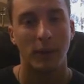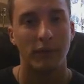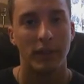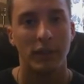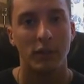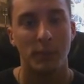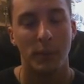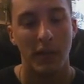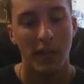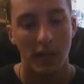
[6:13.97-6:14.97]
videos,
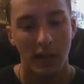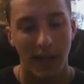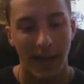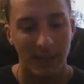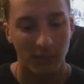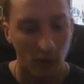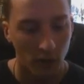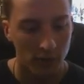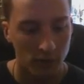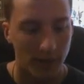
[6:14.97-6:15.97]
but as
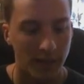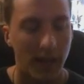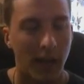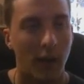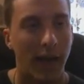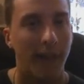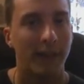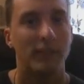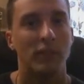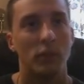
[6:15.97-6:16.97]
far as right now, I
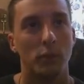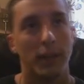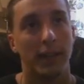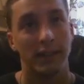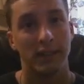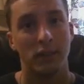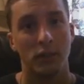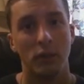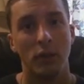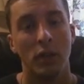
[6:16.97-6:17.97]
have to do what I need to
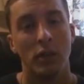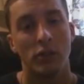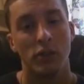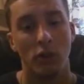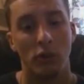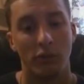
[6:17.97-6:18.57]
do. So